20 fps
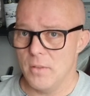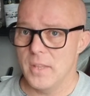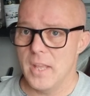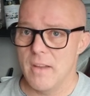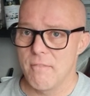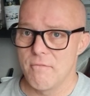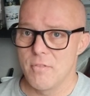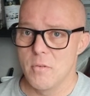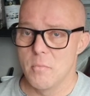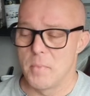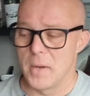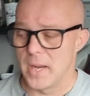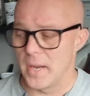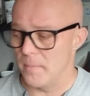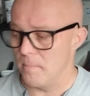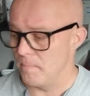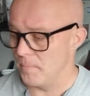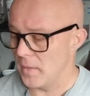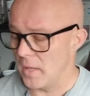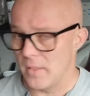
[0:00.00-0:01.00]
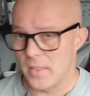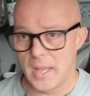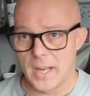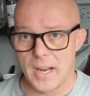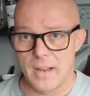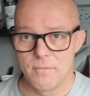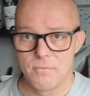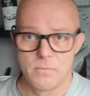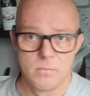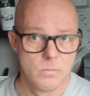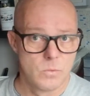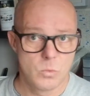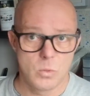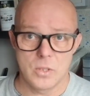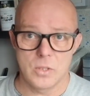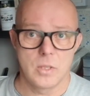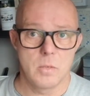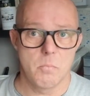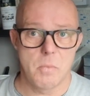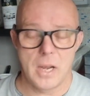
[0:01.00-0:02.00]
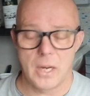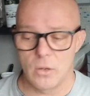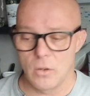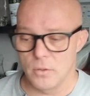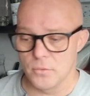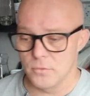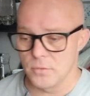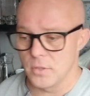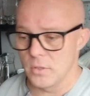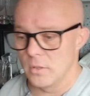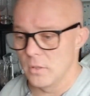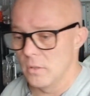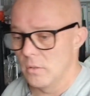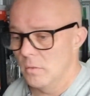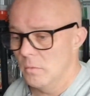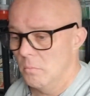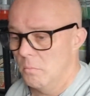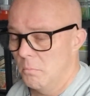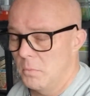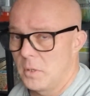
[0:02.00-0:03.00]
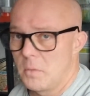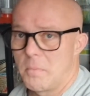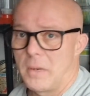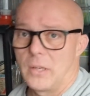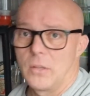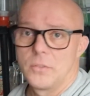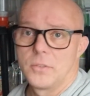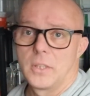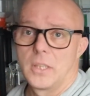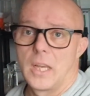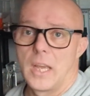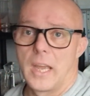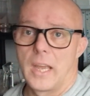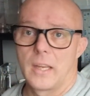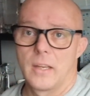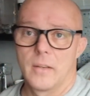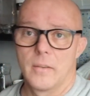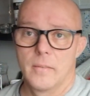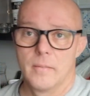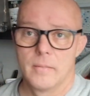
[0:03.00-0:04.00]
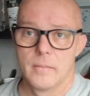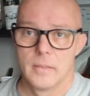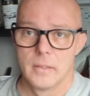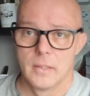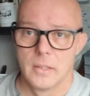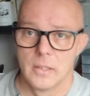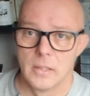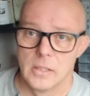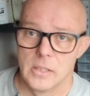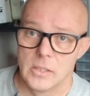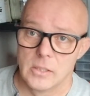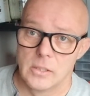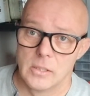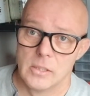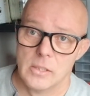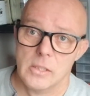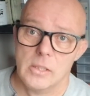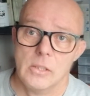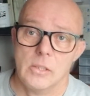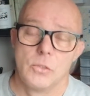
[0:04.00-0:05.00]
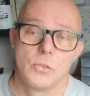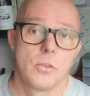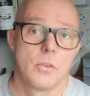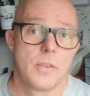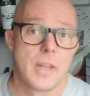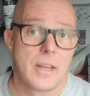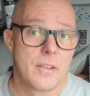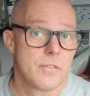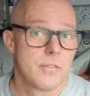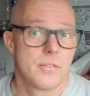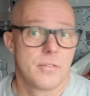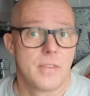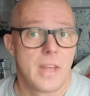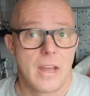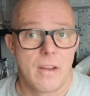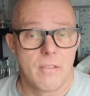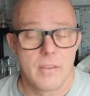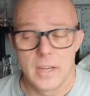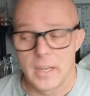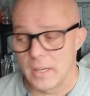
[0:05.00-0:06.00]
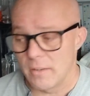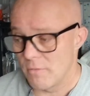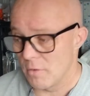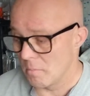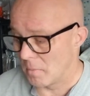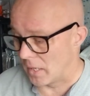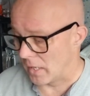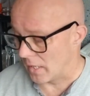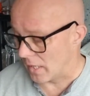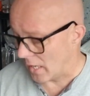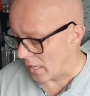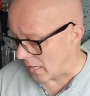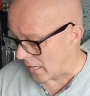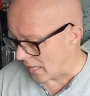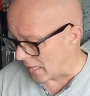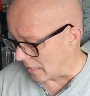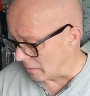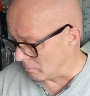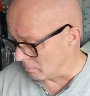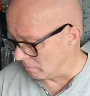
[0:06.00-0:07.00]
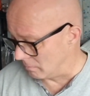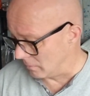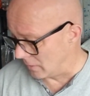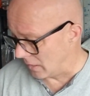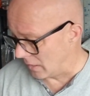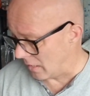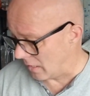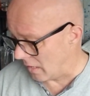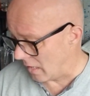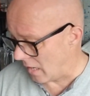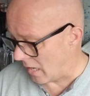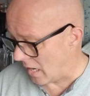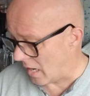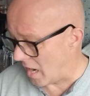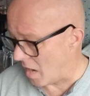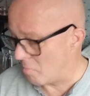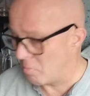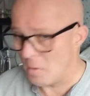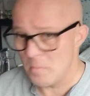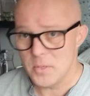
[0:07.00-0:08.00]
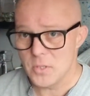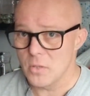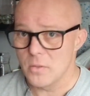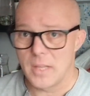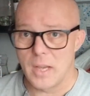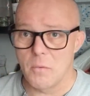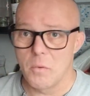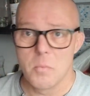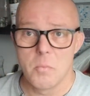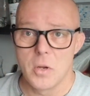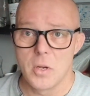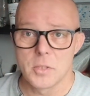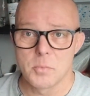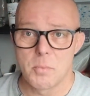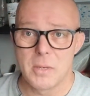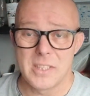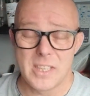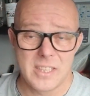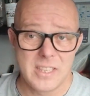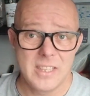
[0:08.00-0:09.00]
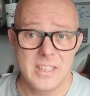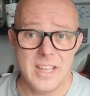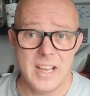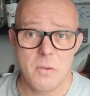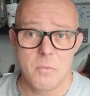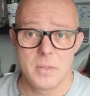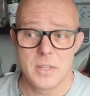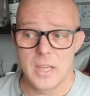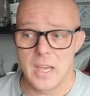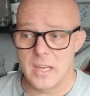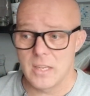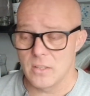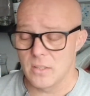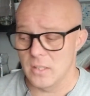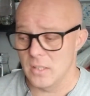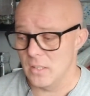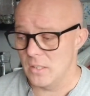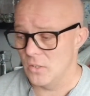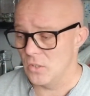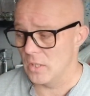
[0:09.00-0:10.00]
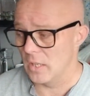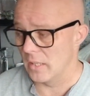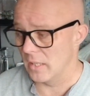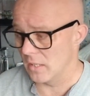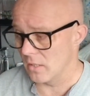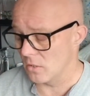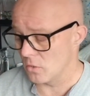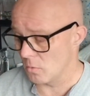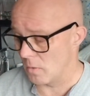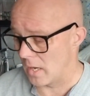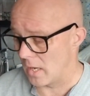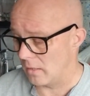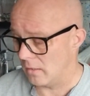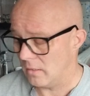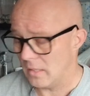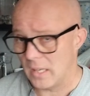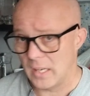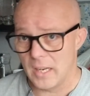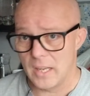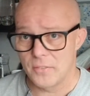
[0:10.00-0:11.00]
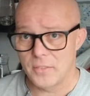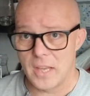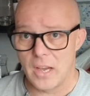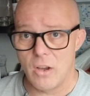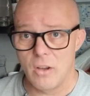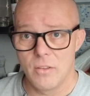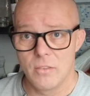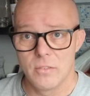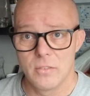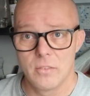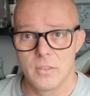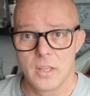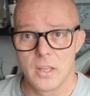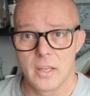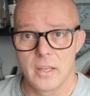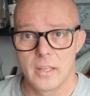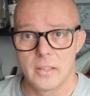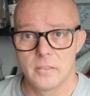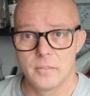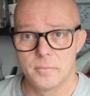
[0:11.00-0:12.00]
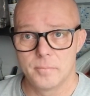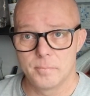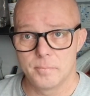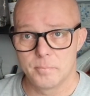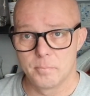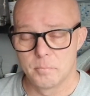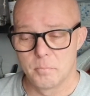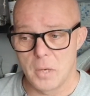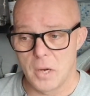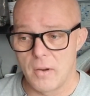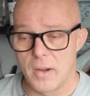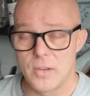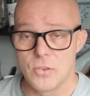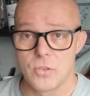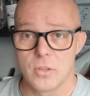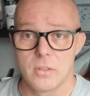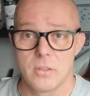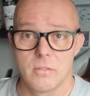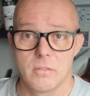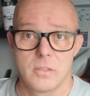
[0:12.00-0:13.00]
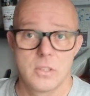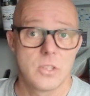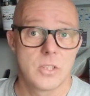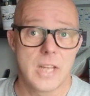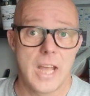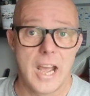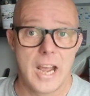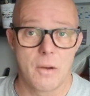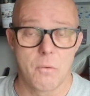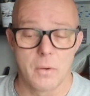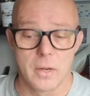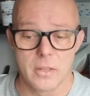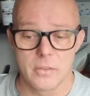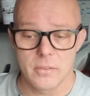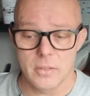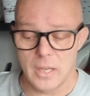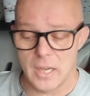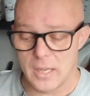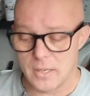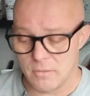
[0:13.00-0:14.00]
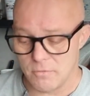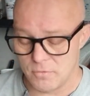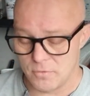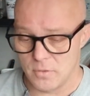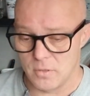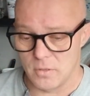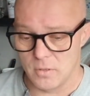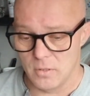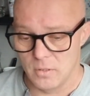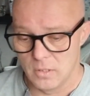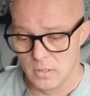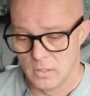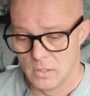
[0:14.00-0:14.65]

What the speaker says: on there for a bit, and then I switched it back on to put it back onto keg. So that's that really for me. I'll probably do that with most beers. I did that with the 80 shilling as well. I had that on the beer engine to start with. Had it for